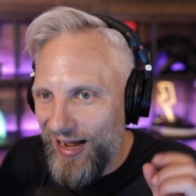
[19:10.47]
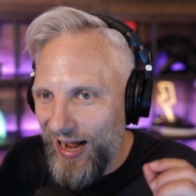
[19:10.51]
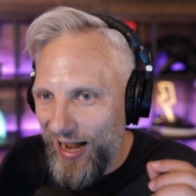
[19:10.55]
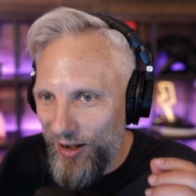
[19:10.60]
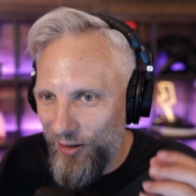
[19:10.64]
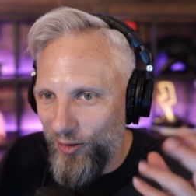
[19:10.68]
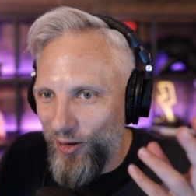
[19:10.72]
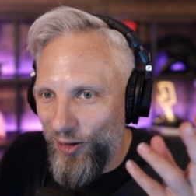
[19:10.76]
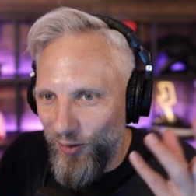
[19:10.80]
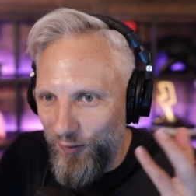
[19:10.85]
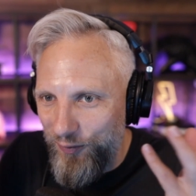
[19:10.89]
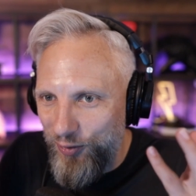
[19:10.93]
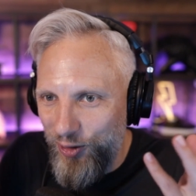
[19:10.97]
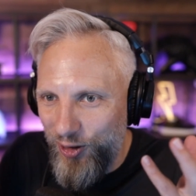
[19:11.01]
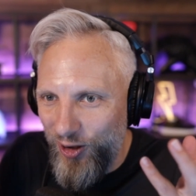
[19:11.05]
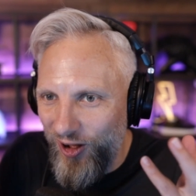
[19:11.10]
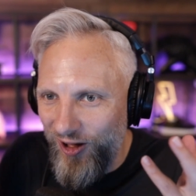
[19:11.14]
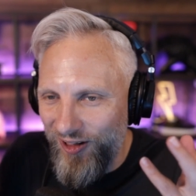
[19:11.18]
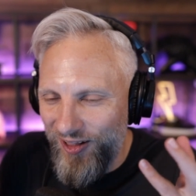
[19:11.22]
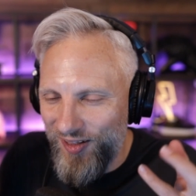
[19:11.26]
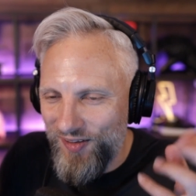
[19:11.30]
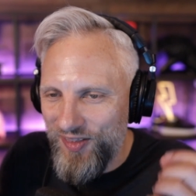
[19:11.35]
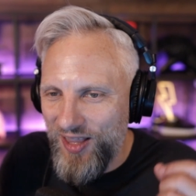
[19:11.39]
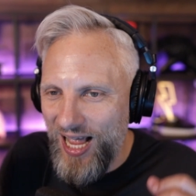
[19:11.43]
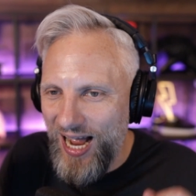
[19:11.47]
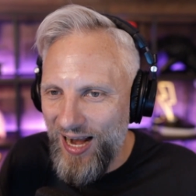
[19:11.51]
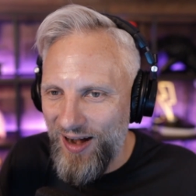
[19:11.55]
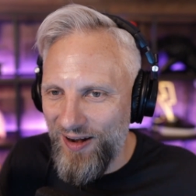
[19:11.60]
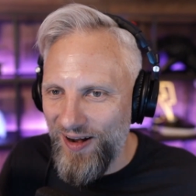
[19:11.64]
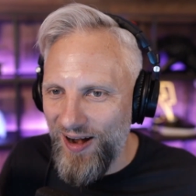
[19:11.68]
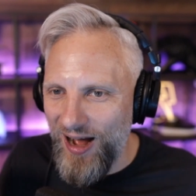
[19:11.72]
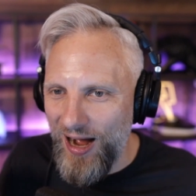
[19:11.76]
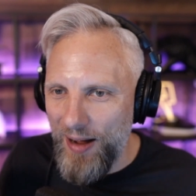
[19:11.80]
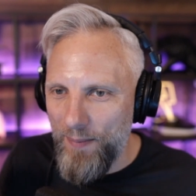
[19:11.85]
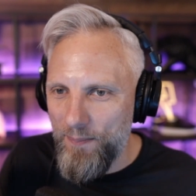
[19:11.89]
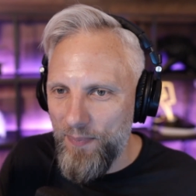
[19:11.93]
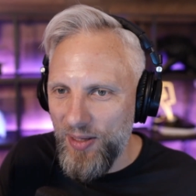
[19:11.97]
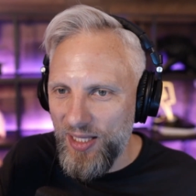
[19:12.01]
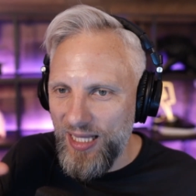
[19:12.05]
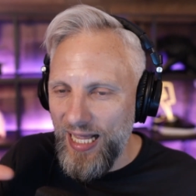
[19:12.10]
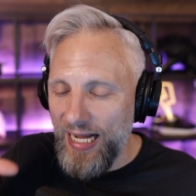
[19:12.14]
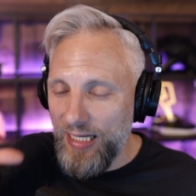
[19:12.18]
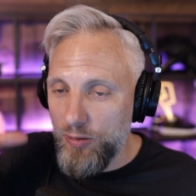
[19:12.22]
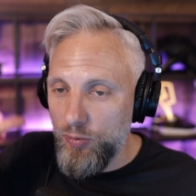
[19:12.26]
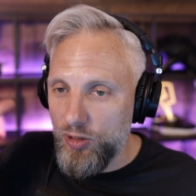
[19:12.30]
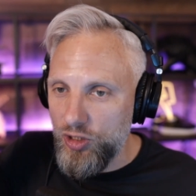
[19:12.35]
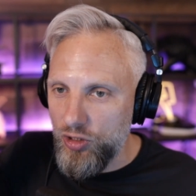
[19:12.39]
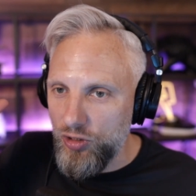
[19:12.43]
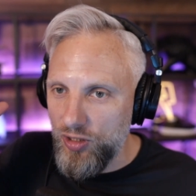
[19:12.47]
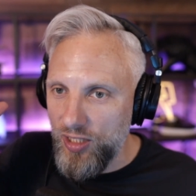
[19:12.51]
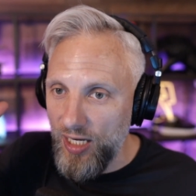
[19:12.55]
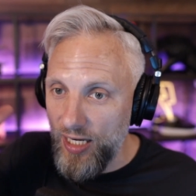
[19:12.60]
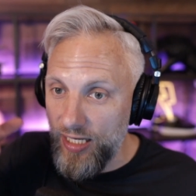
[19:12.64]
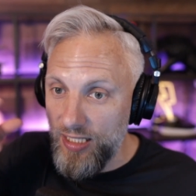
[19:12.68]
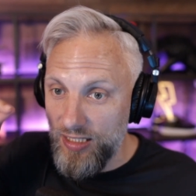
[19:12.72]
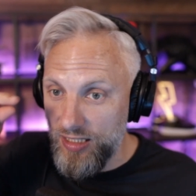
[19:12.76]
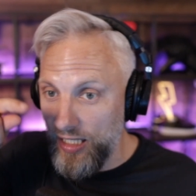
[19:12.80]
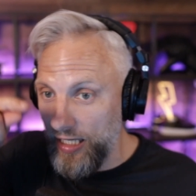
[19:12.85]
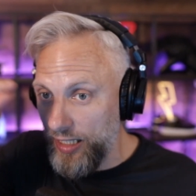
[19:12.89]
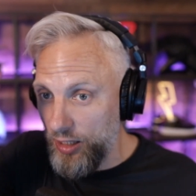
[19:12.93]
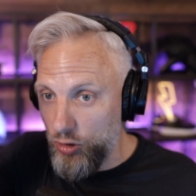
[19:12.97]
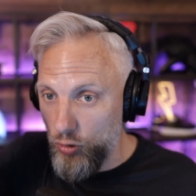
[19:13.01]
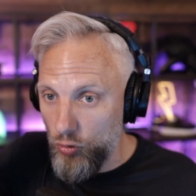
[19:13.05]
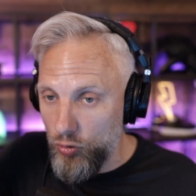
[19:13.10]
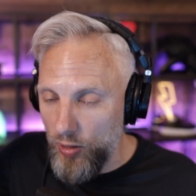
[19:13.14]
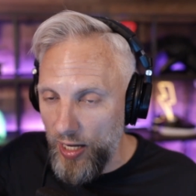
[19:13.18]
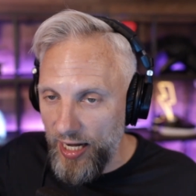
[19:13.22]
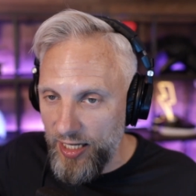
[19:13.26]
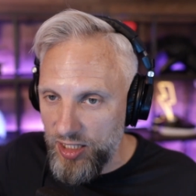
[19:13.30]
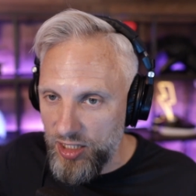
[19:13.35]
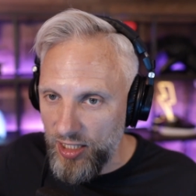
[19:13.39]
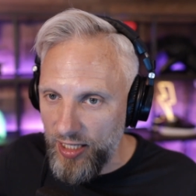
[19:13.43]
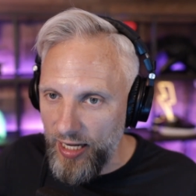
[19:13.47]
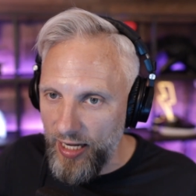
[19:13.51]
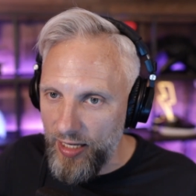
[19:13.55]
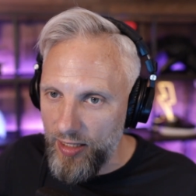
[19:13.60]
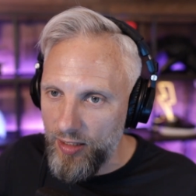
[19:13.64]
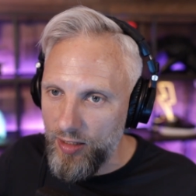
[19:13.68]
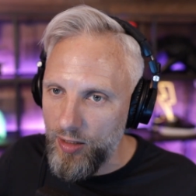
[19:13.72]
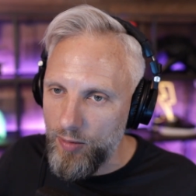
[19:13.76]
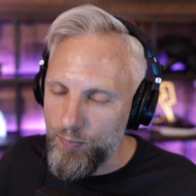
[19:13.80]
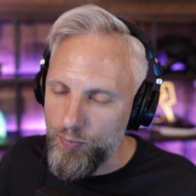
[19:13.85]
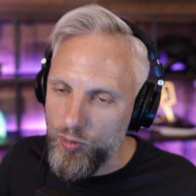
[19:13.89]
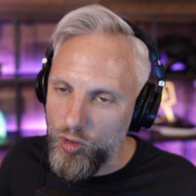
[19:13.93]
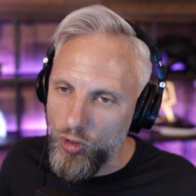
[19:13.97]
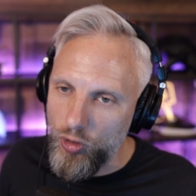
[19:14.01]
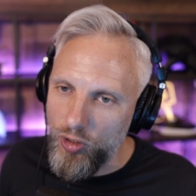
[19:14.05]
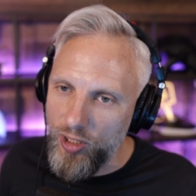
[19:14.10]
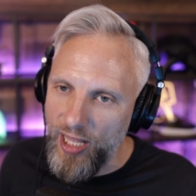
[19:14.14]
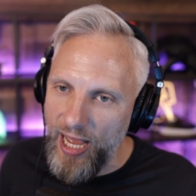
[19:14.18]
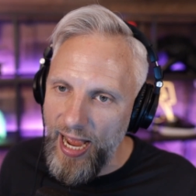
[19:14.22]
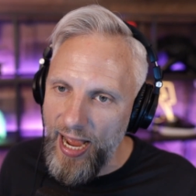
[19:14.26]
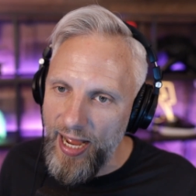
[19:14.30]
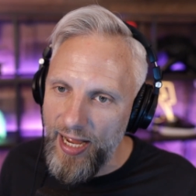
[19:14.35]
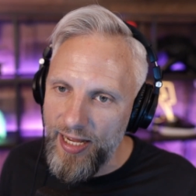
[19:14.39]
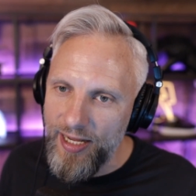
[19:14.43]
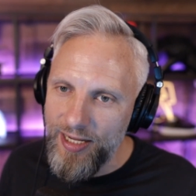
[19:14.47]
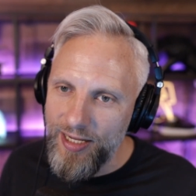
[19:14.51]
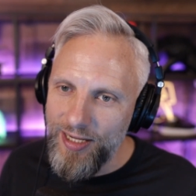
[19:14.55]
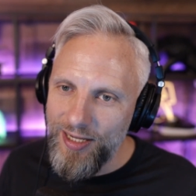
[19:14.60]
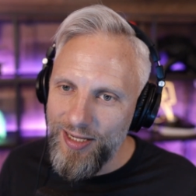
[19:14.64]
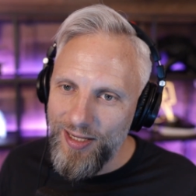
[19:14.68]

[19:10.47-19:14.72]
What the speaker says: I don't know if you call it that or not, but that's what you did, is like you educated them through that.